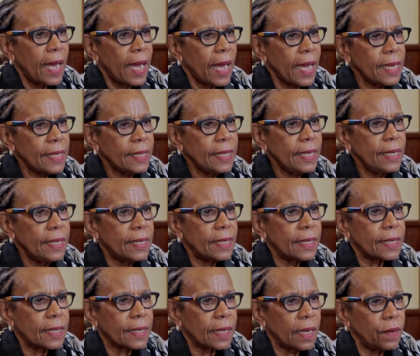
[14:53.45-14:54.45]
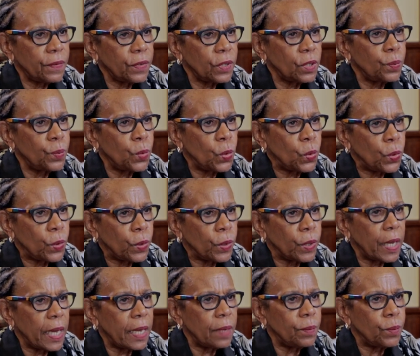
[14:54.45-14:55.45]
as he discovered
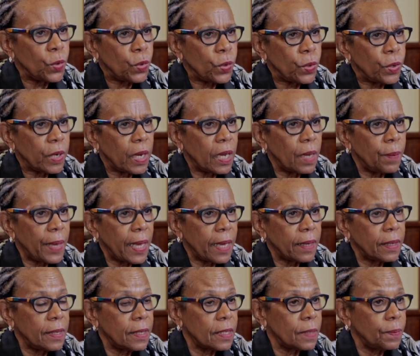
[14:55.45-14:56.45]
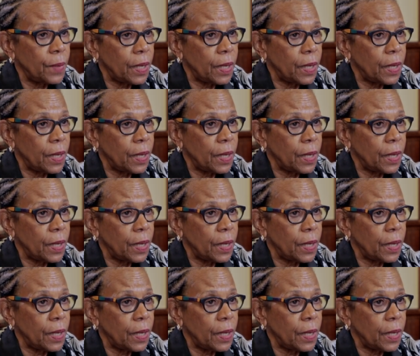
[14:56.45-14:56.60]
more and more about his